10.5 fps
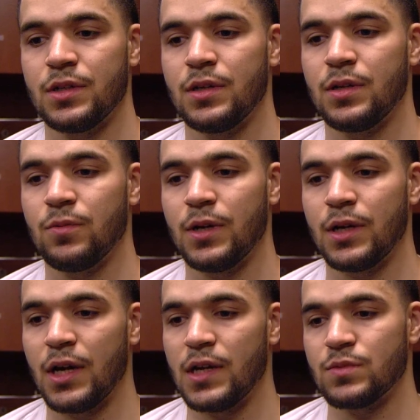and the way
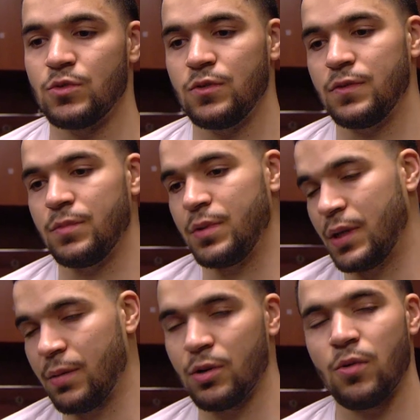guys move, and
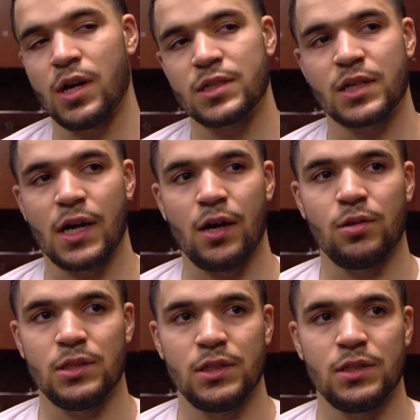being able to watch Kyle
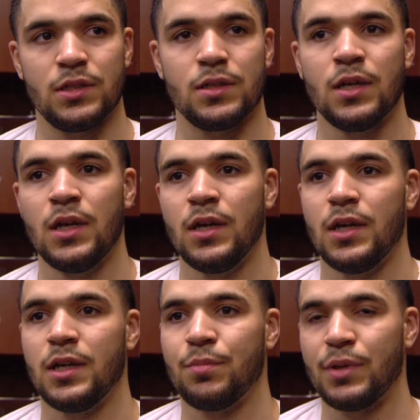lead
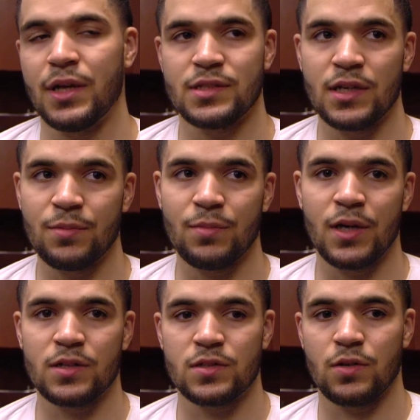and the plays that he
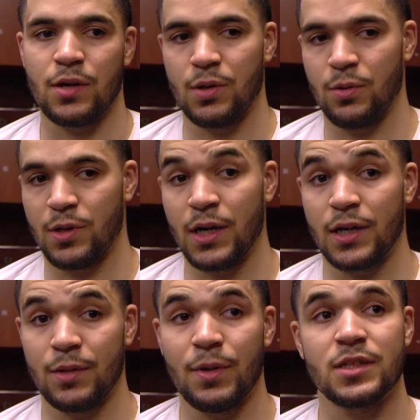makes, so that way when I
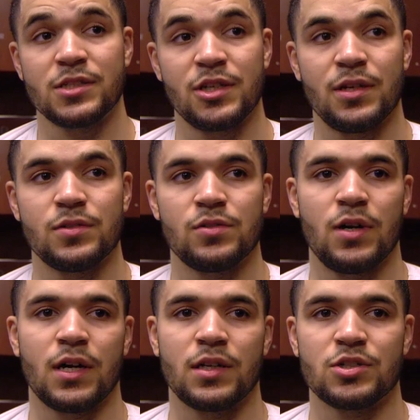get my chance,
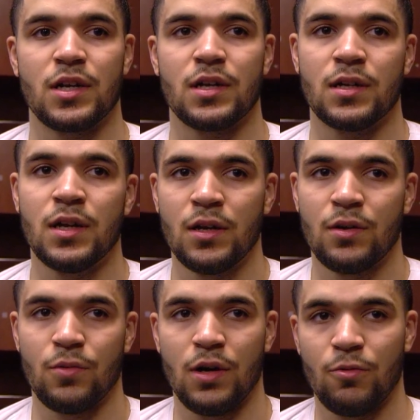I can try to
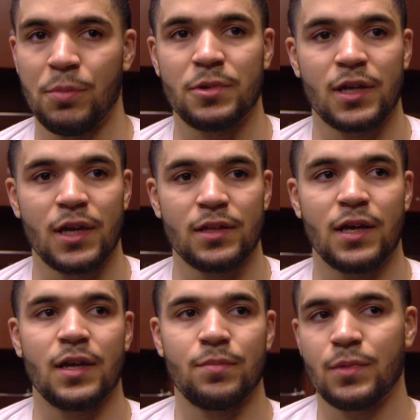replicate
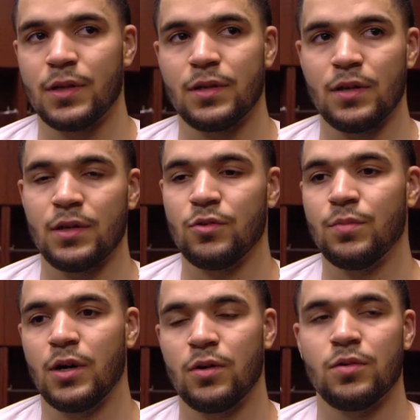that and do
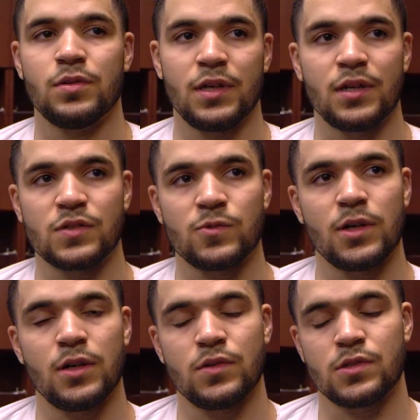my own thing as
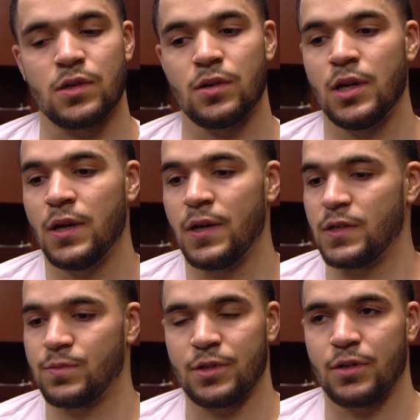well. So
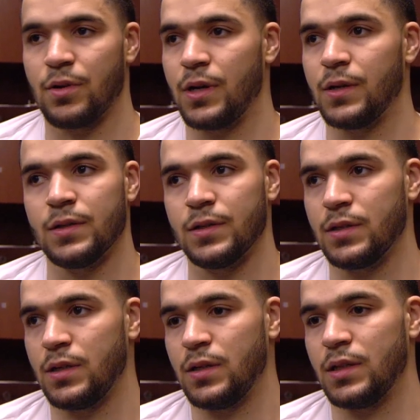it's been great, and
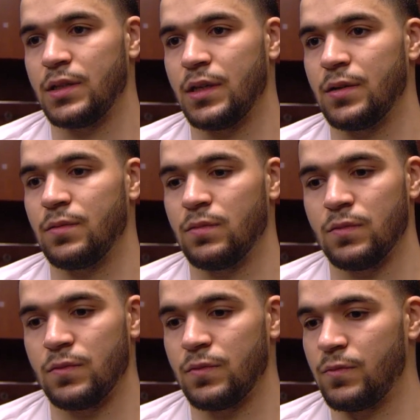I think
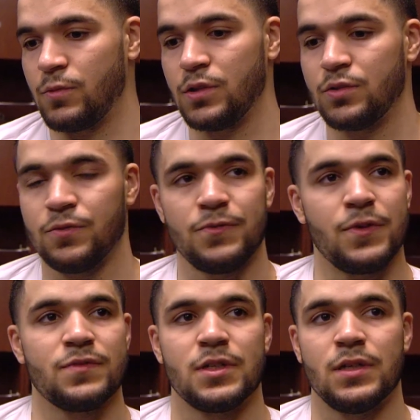1 through
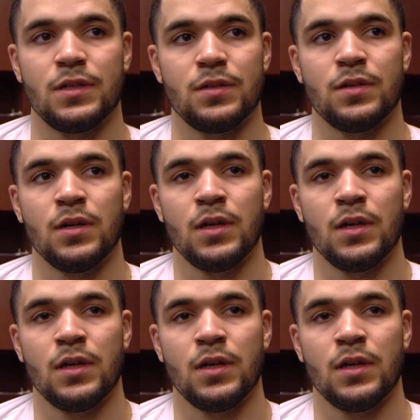15